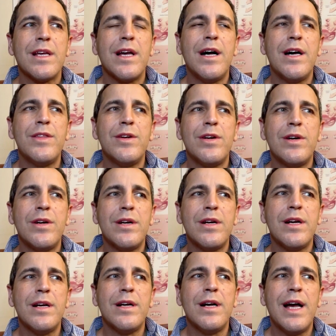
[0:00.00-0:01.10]
other uh,
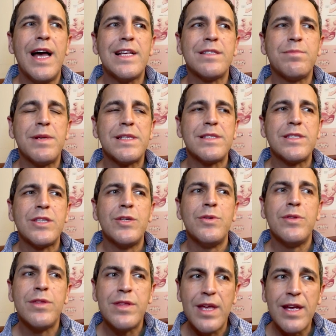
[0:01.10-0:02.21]
aspects to
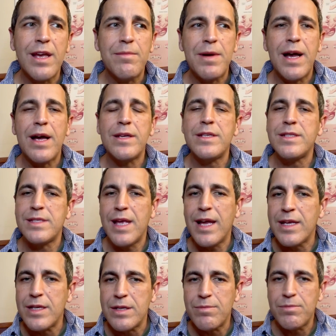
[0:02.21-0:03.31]
think about is that
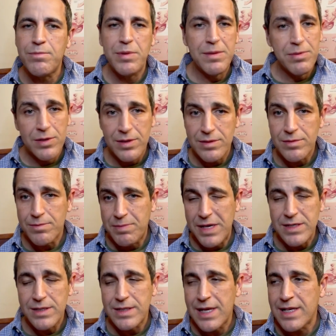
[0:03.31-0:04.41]
people,
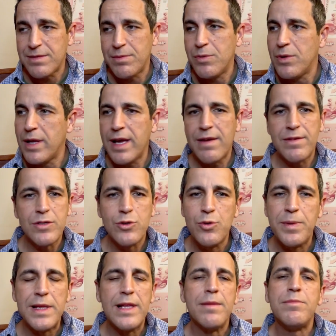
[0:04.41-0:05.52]
patients ask me, well, I have a
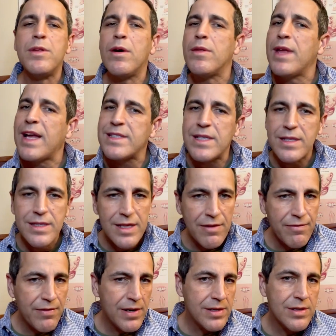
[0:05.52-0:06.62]
droopy lip. No, that's a
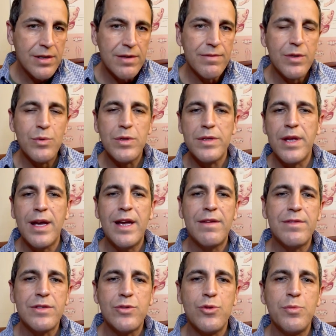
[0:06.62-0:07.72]
different nerve. You will not have
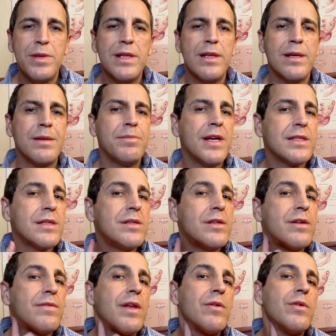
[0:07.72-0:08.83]
a droopy lip. That's a
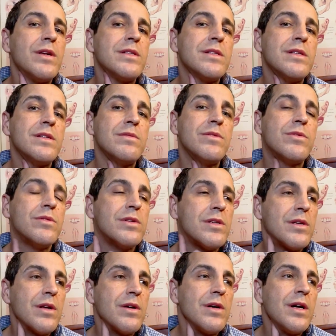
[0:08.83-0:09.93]
nerve that runs in, you
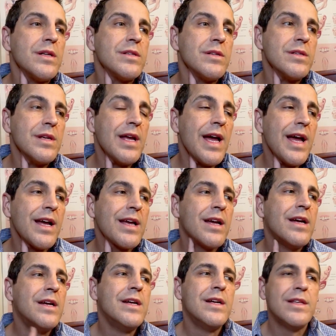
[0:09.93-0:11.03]
know, on your neck
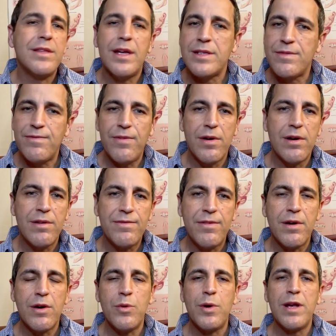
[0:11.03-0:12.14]
that is far,
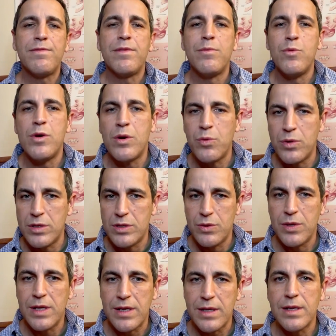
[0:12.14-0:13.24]
far away from where we're
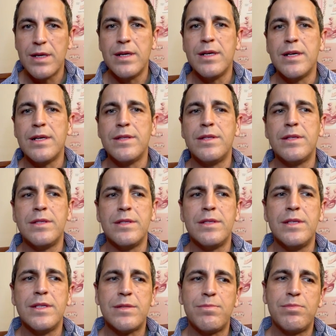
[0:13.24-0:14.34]
doing uh, the,
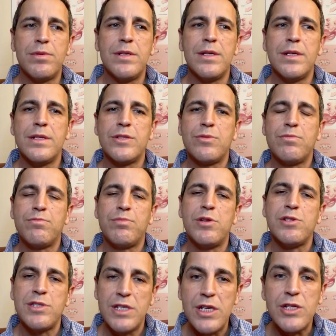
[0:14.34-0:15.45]
this uh,
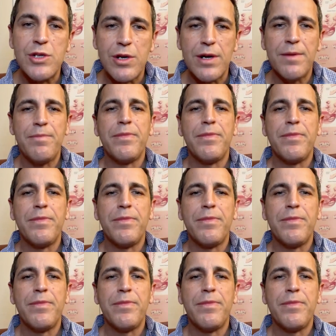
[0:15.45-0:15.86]
procedure.